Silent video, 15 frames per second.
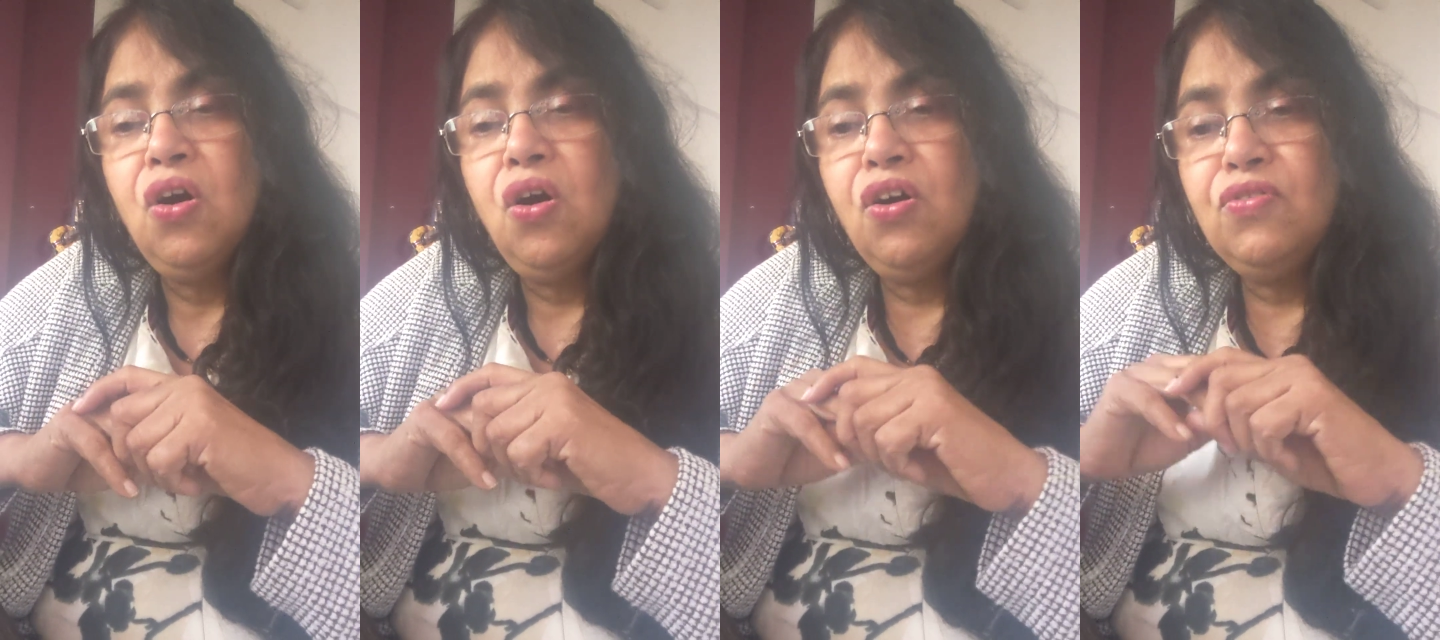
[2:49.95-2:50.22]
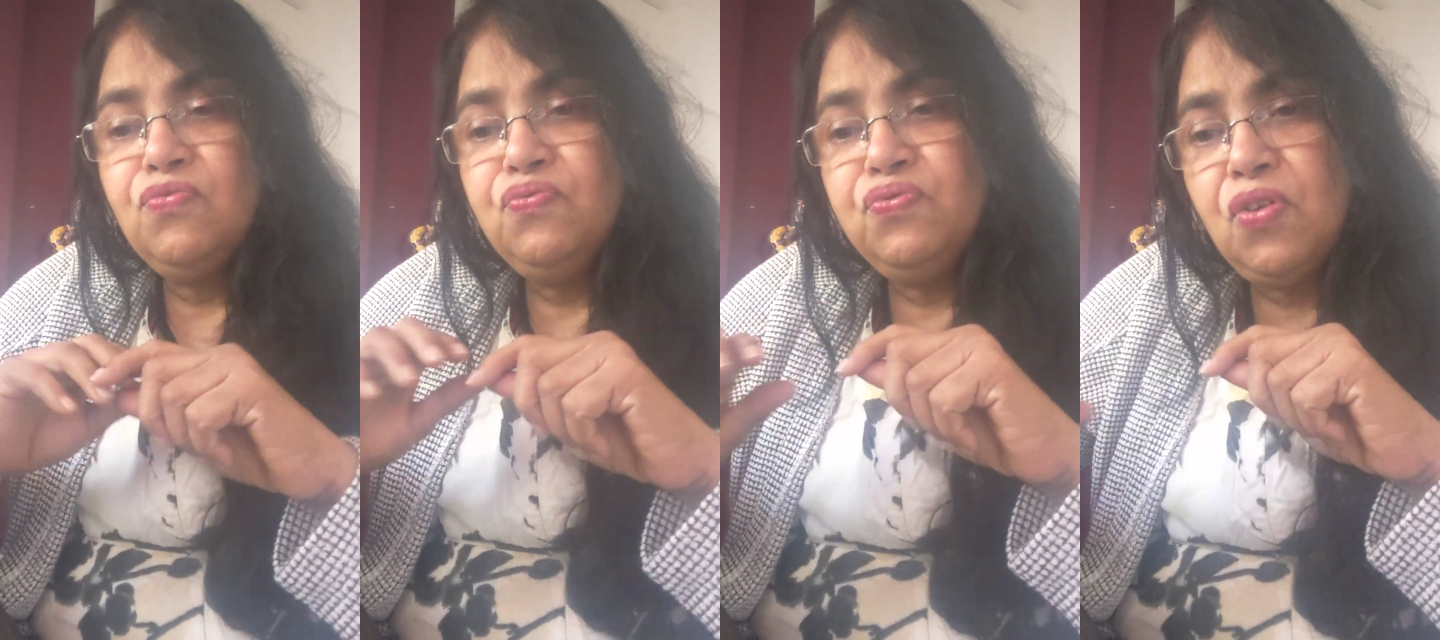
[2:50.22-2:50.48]

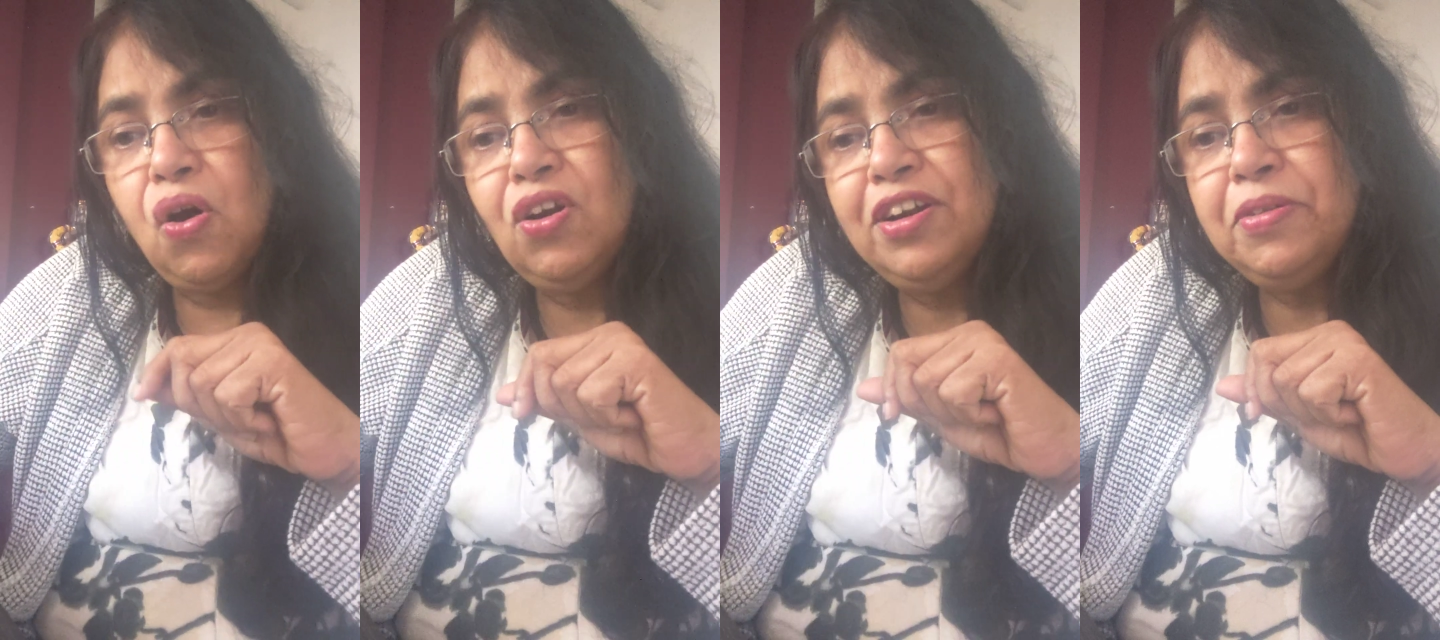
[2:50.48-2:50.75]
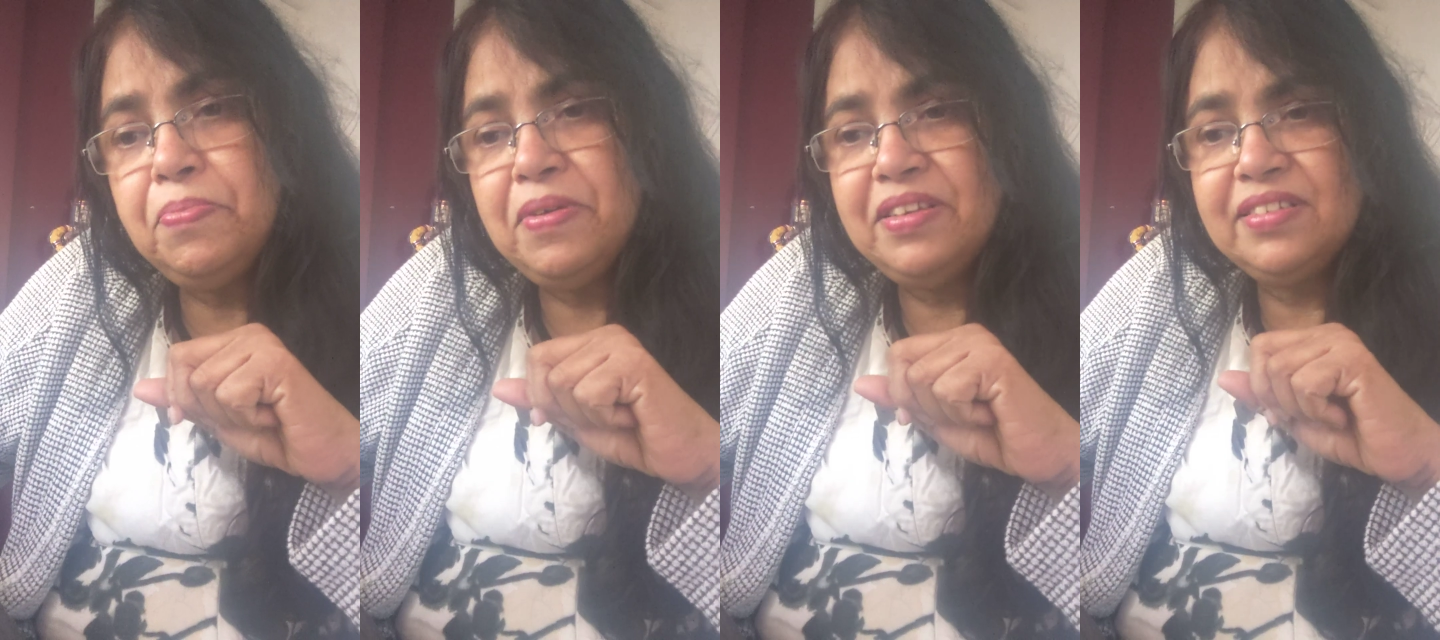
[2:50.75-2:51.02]
on
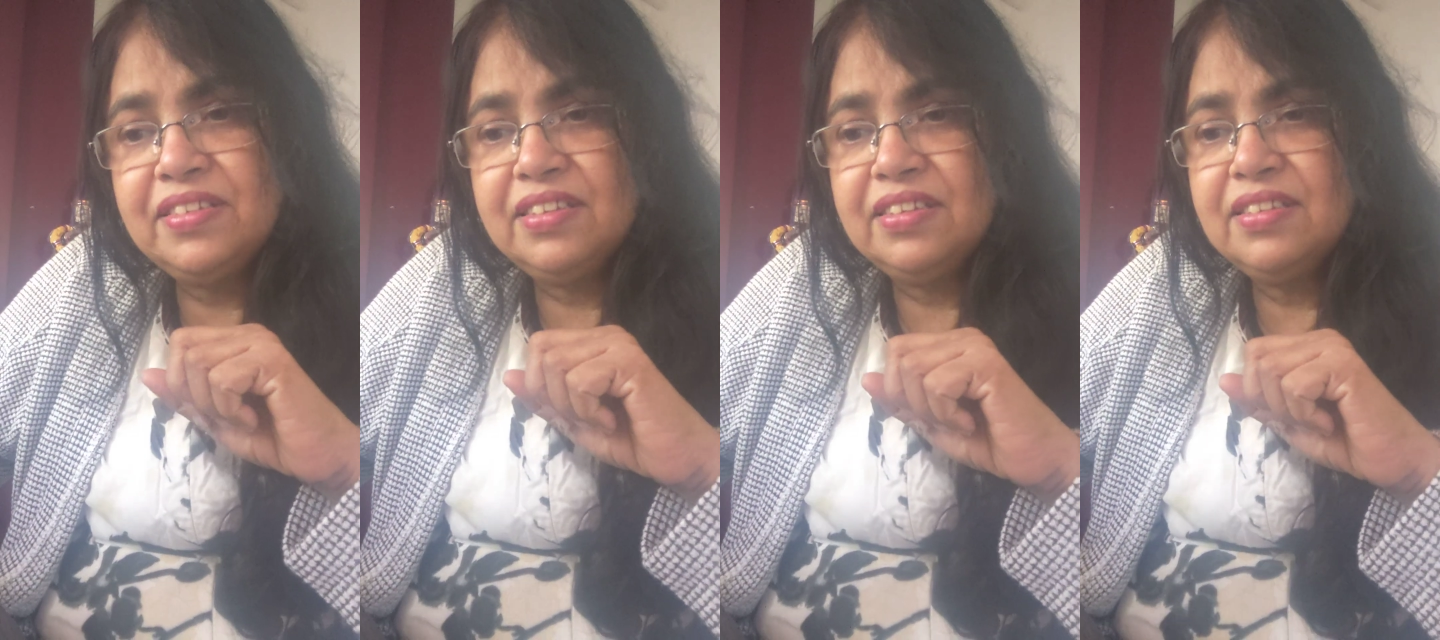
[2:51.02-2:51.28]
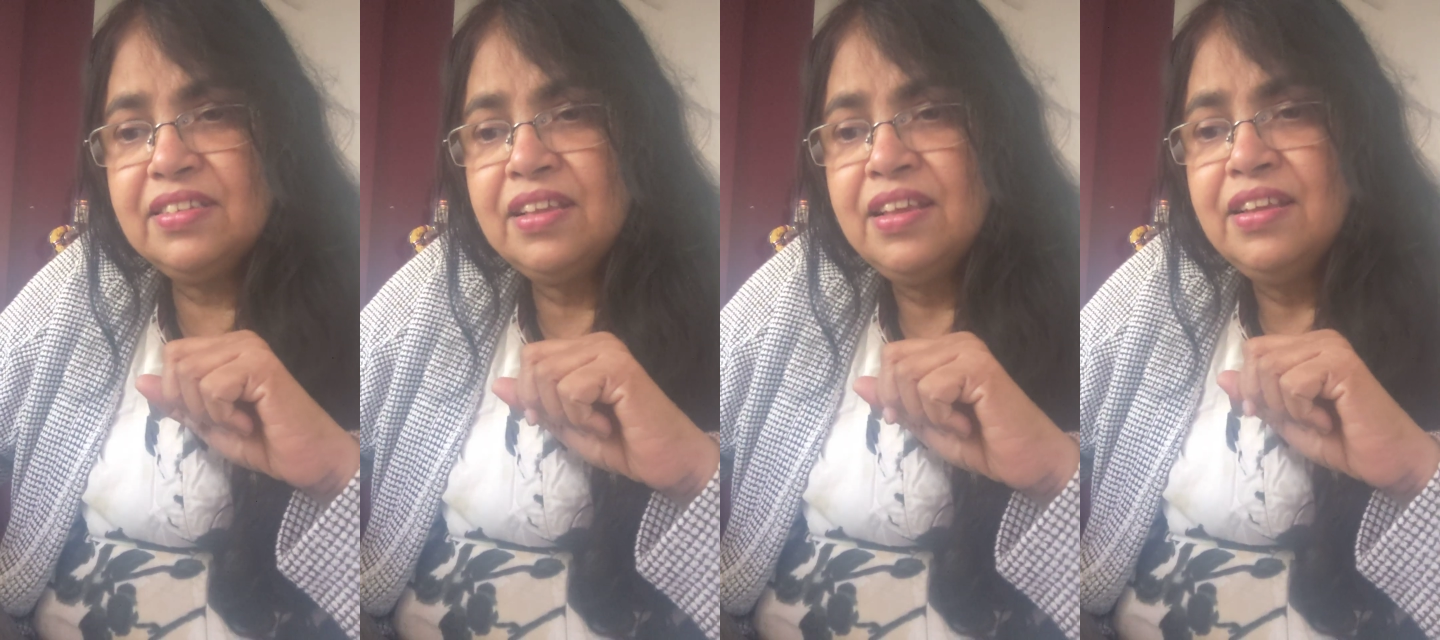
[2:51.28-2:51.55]
fault
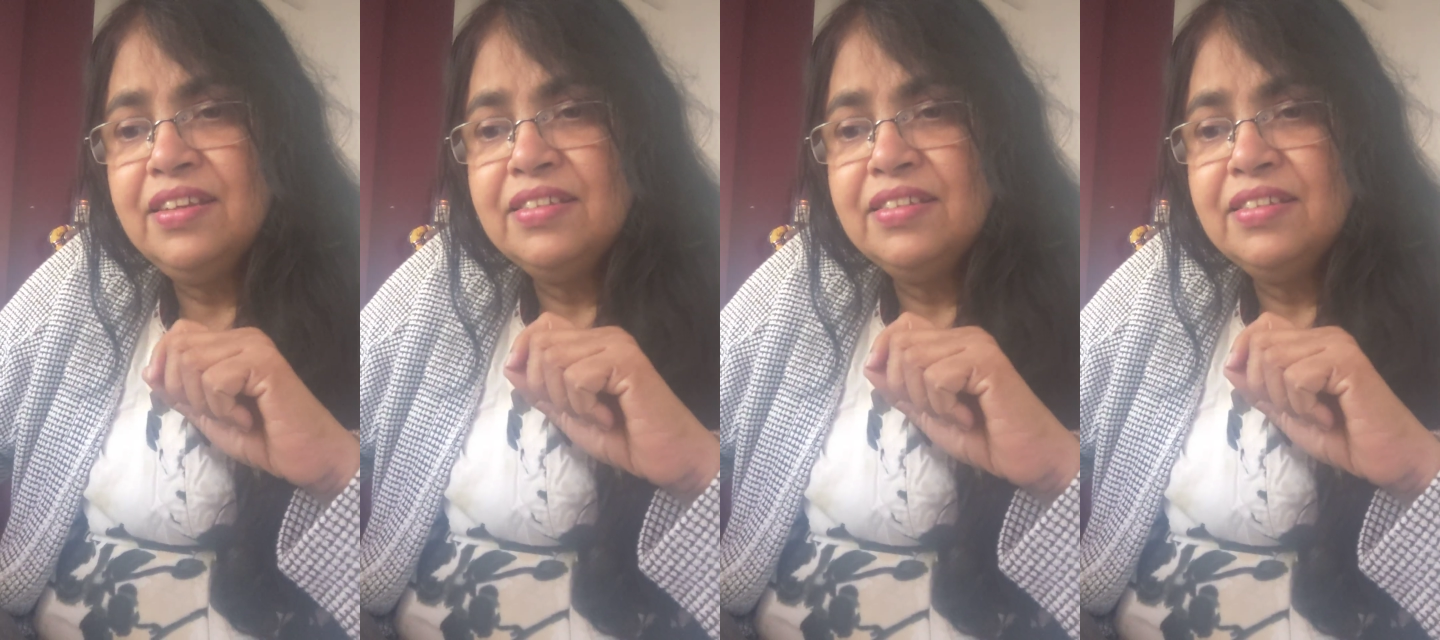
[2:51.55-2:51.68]
basis,